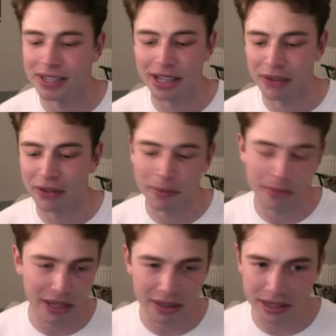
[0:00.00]
together
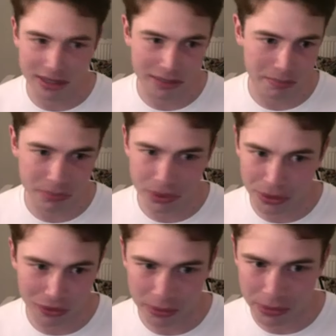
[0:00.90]
made this
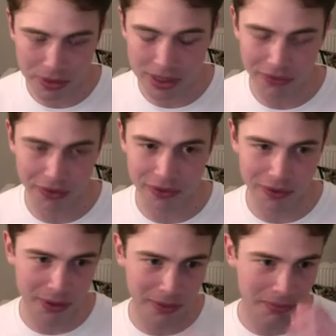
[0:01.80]
beautiful music for the
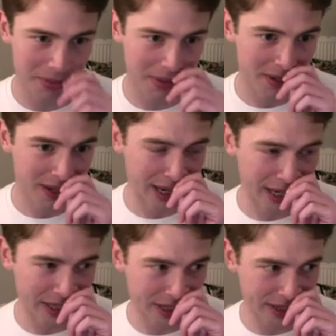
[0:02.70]
film.
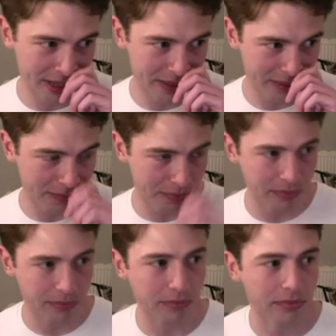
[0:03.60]
And I just think
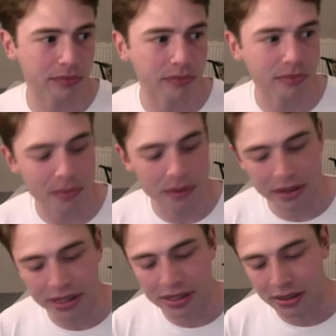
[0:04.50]

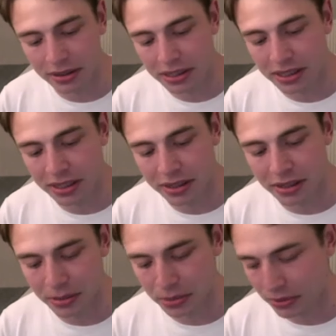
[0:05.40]
it's an
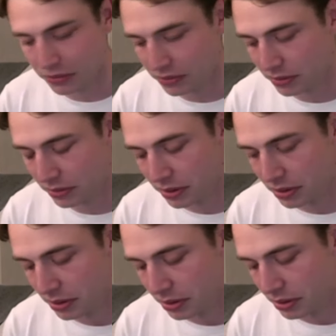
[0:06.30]
example of
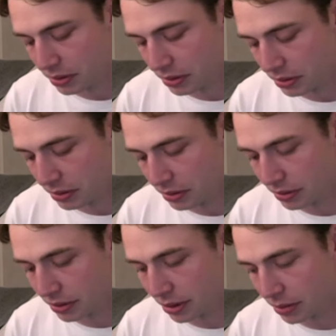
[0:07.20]

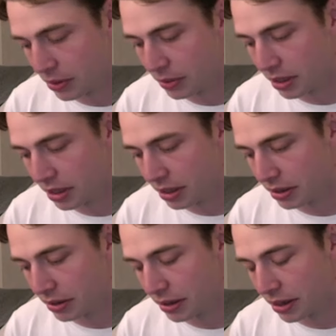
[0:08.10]
the
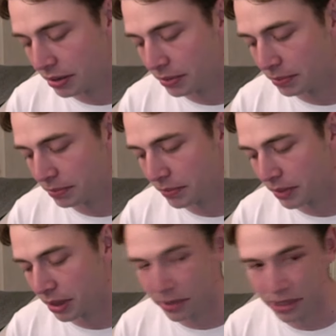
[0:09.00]
community
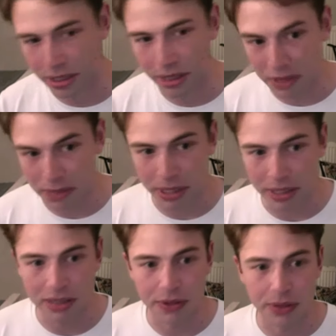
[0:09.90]
coming together to make
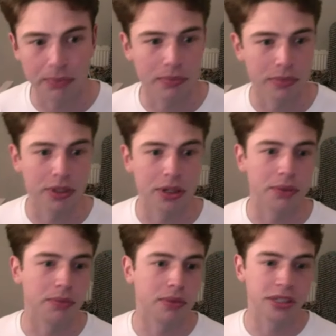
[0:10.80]
this film. You
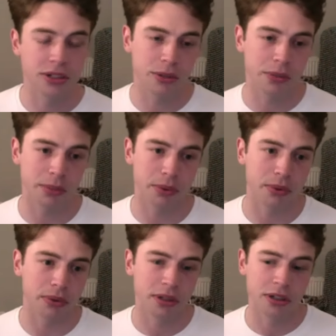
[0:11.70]
know, these two
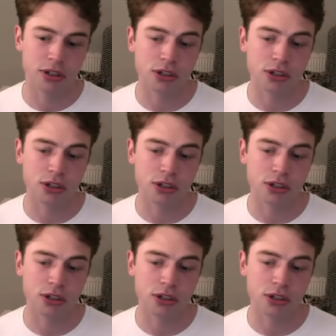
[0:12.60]
people